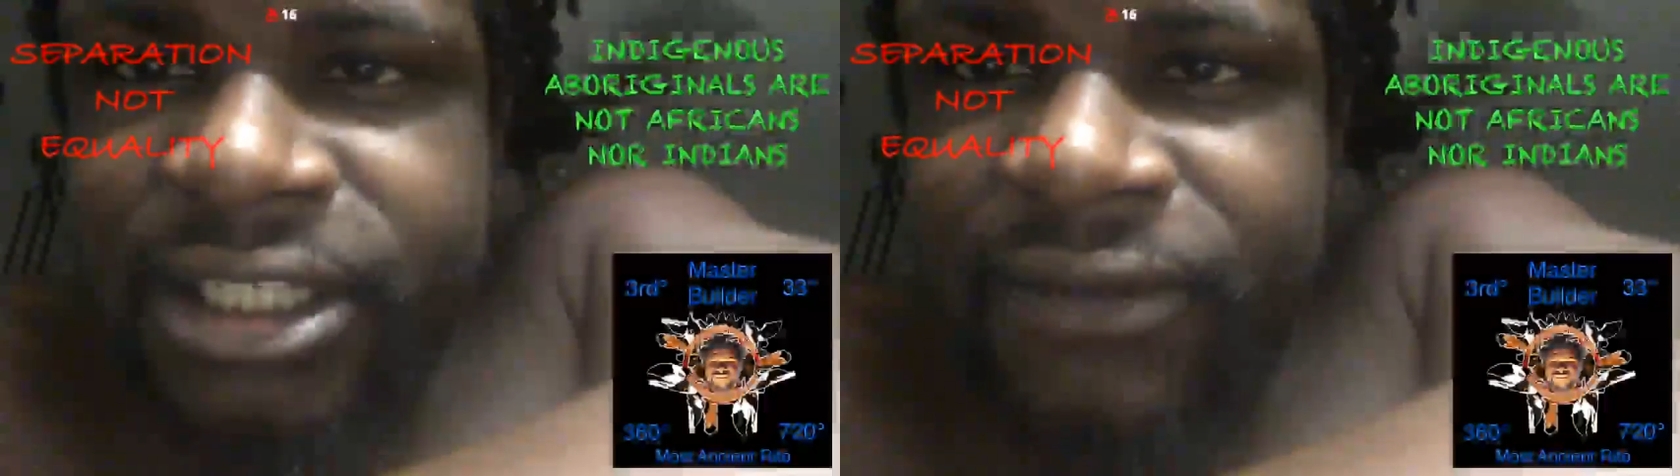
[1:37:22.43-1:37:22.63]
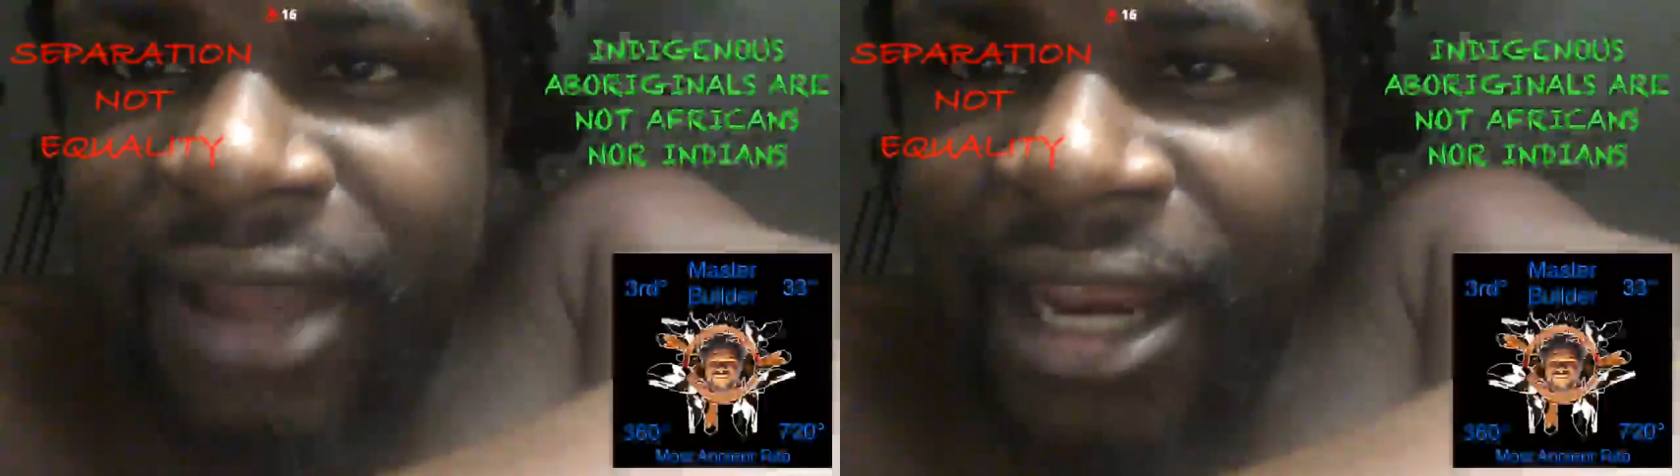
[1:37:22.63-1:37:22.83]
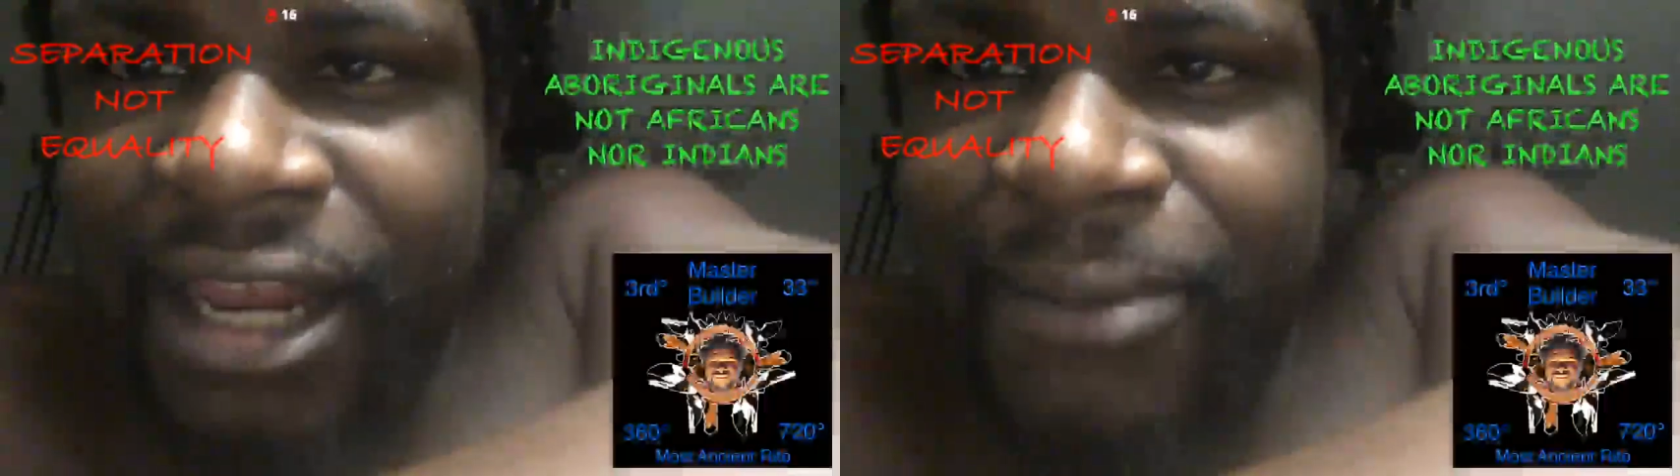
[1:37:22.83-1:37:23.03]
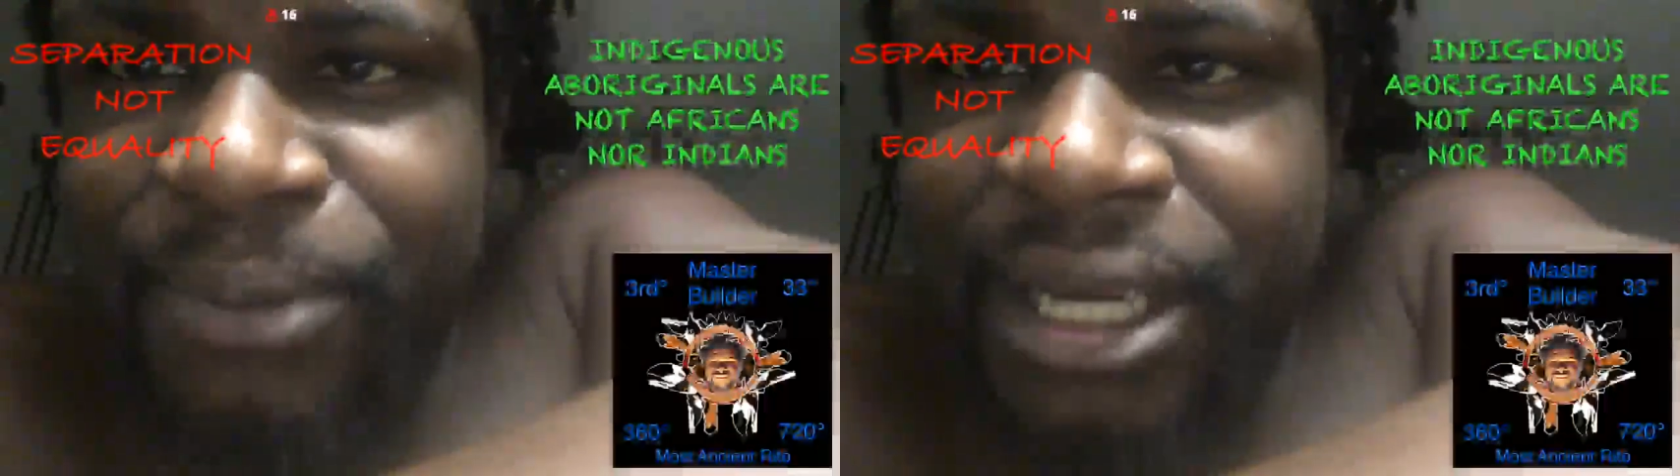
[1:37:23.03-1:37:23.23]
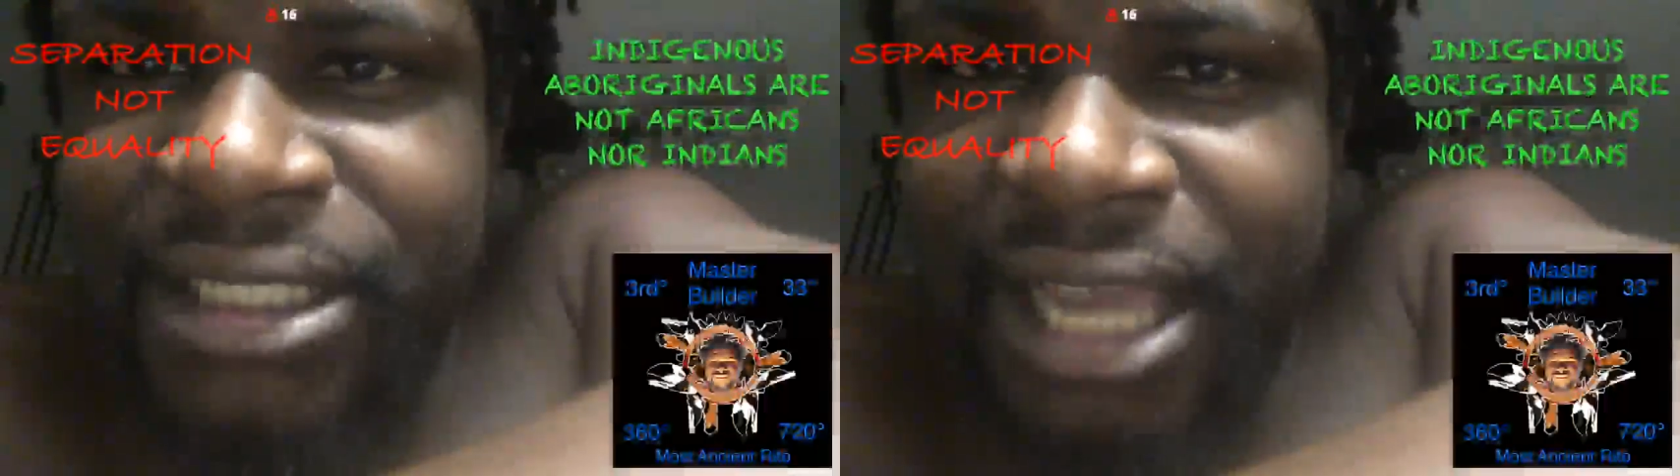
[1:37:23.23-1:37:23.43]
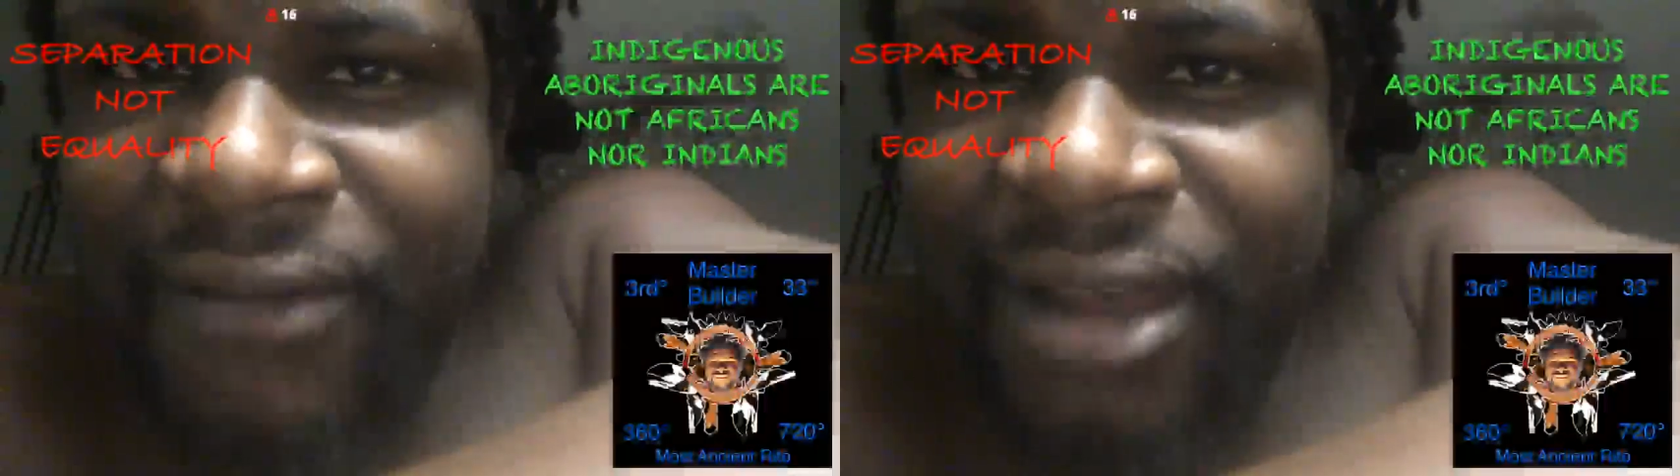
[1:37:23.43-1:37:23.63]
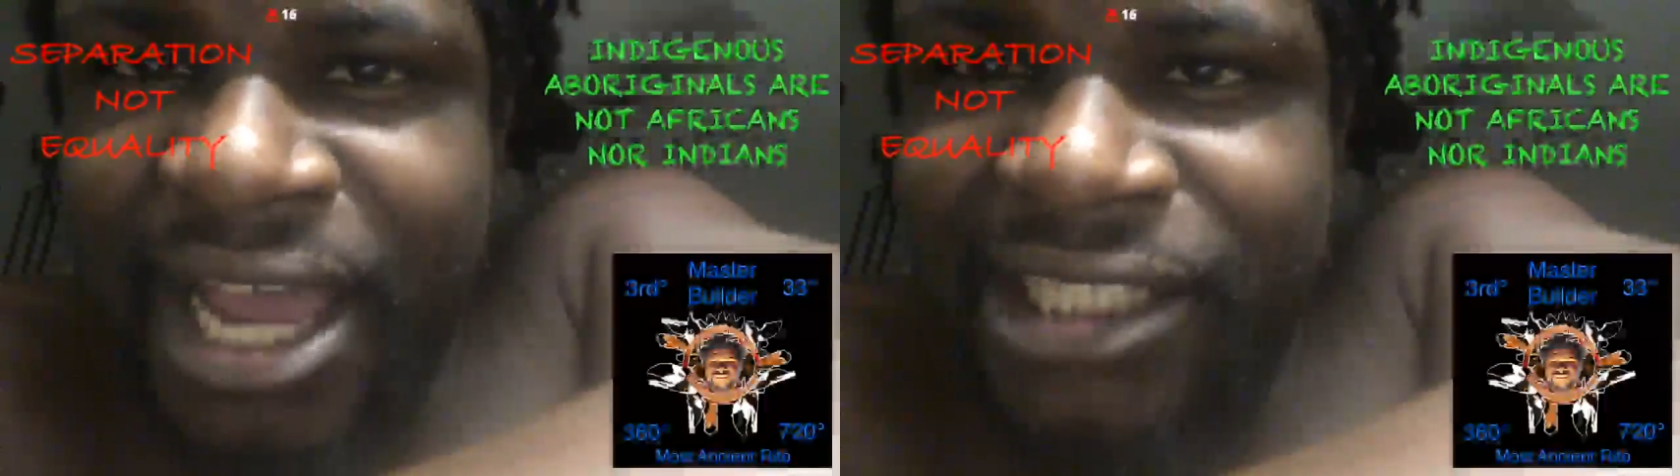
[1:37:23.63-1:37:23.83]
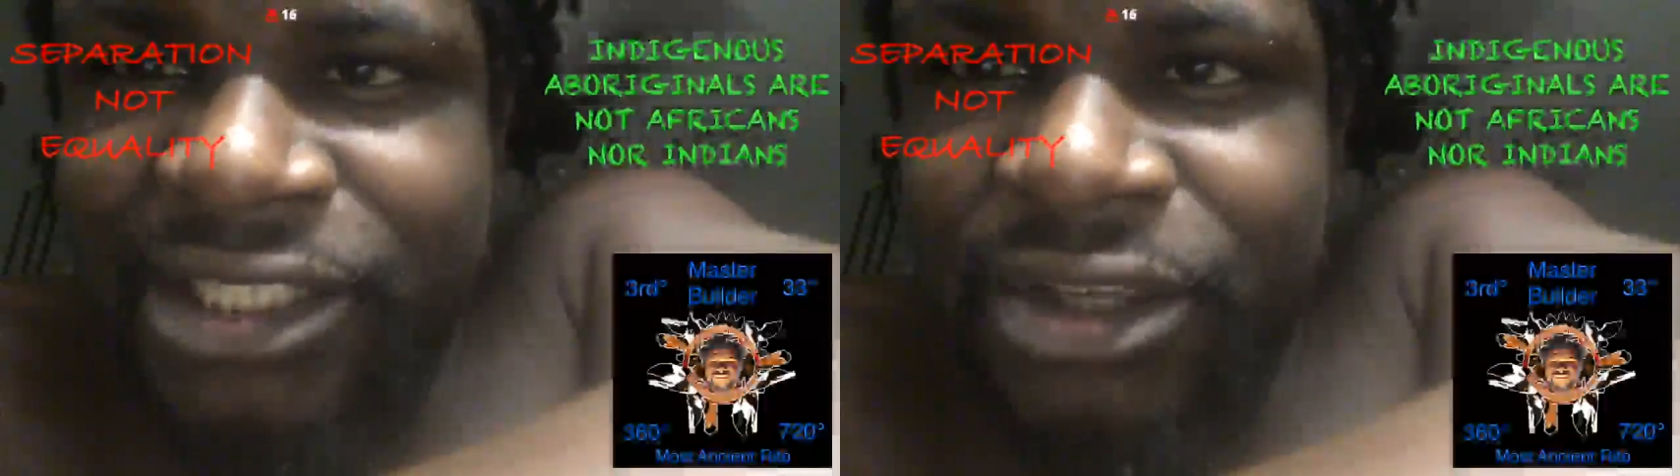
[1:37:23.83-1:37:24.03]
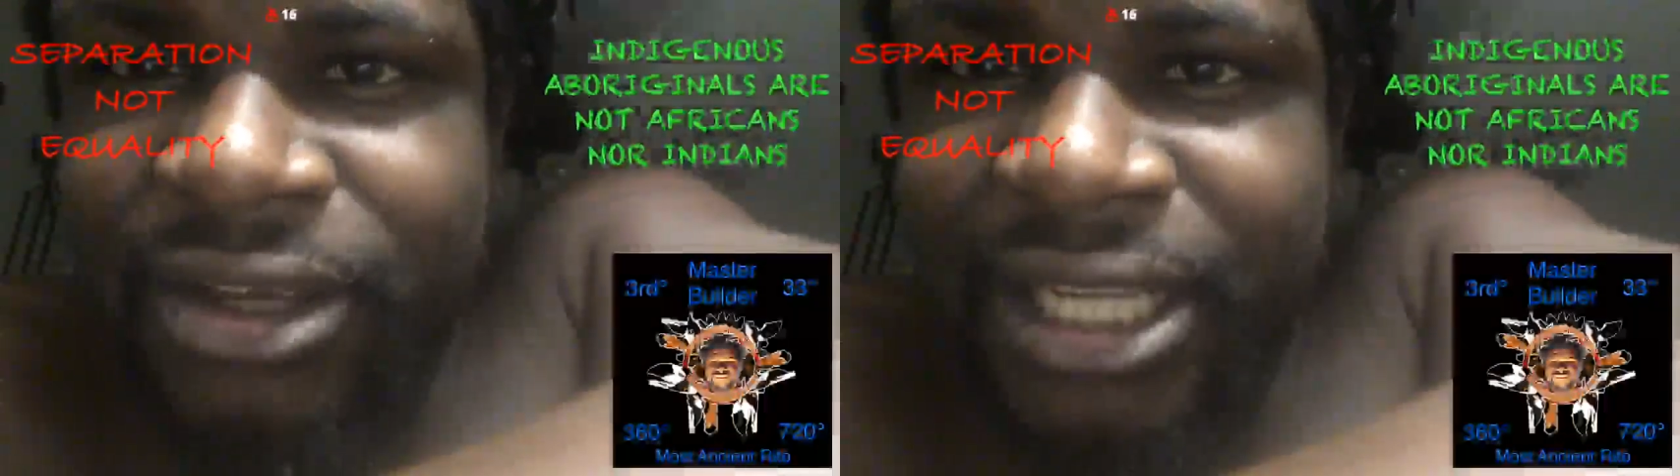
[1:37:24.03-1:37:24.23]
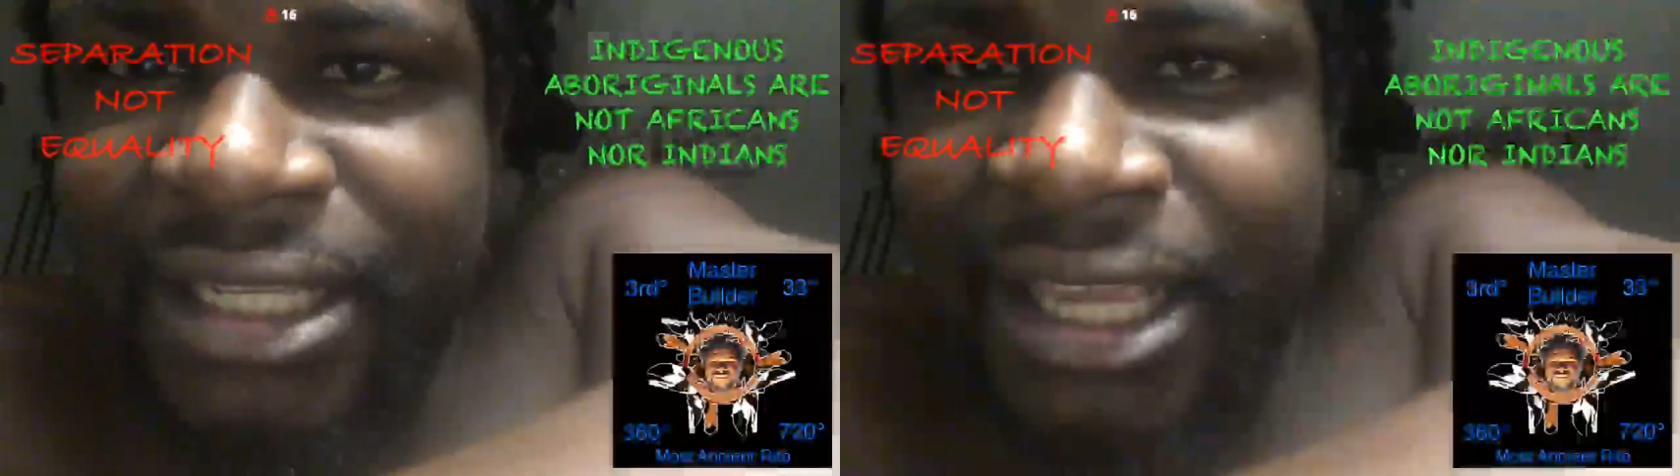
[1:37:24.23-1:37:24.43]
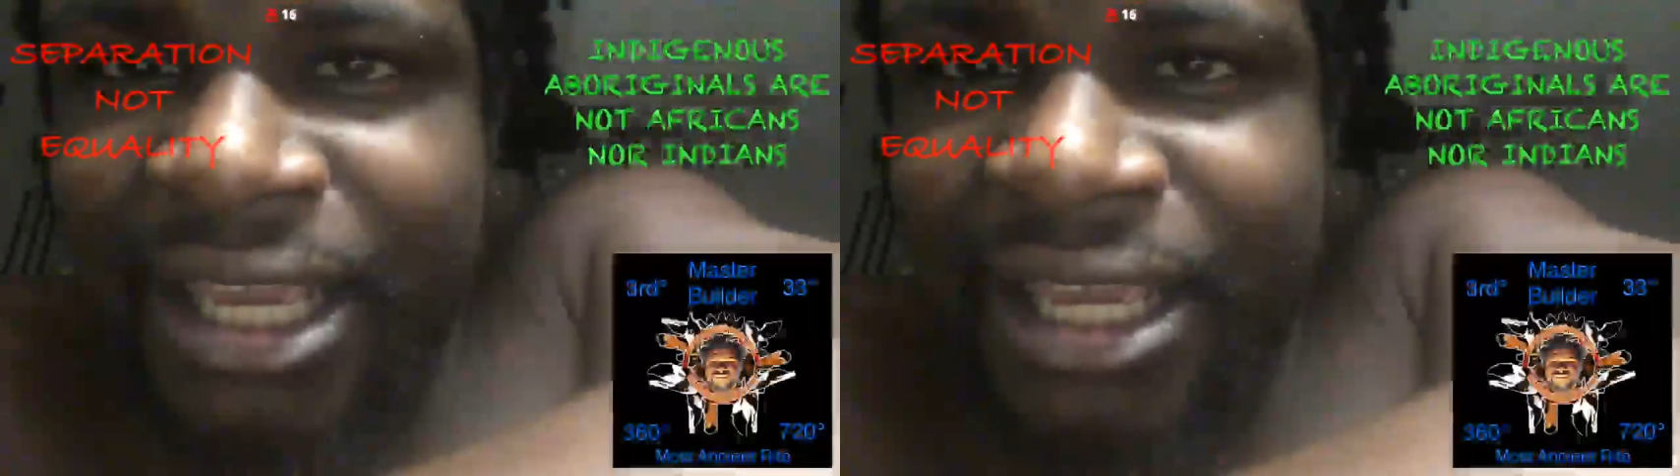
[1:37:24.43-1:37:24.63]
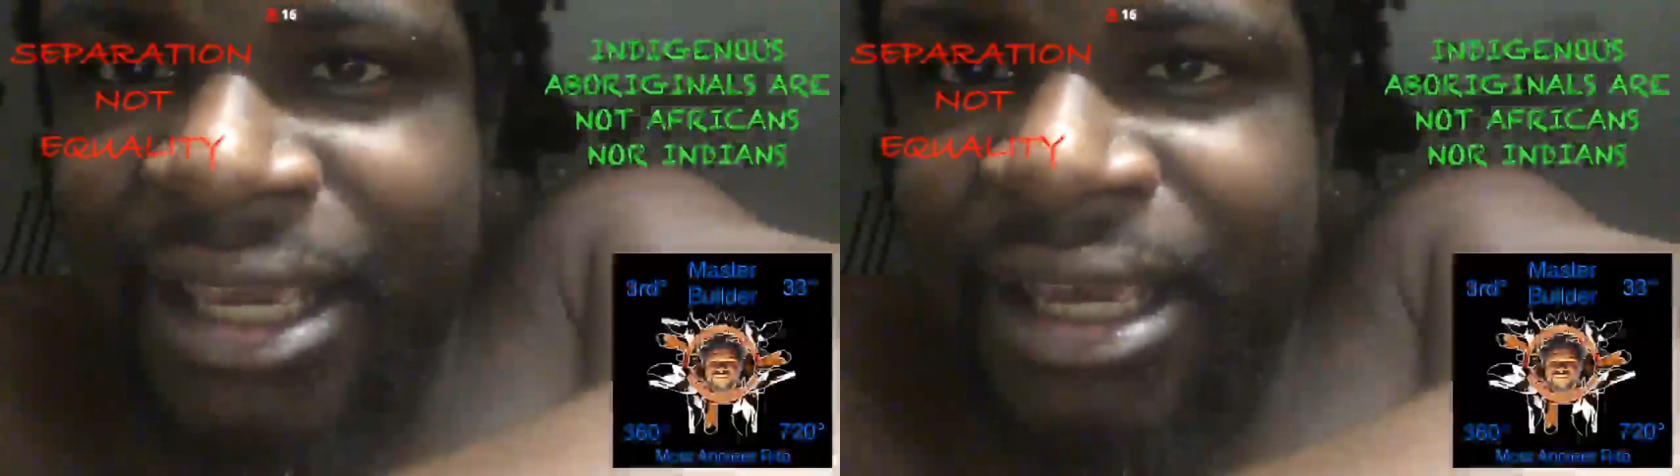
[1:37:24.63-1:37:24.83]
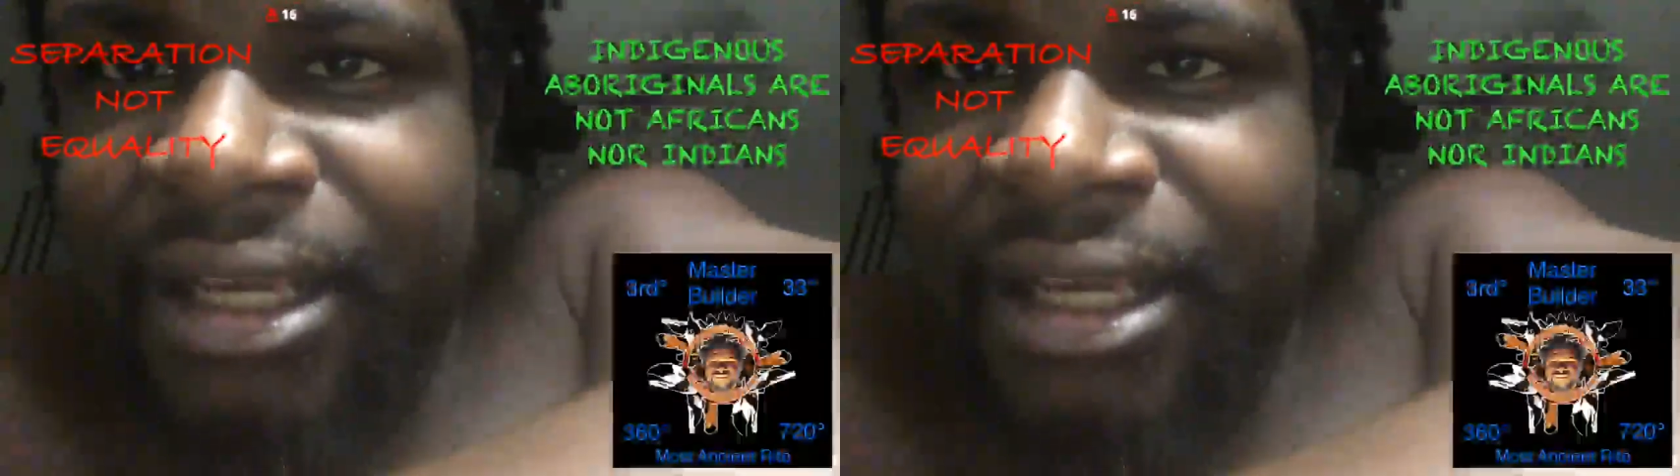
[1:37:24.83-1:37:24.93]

Chief Holiday Peace, high vibes to you indeed.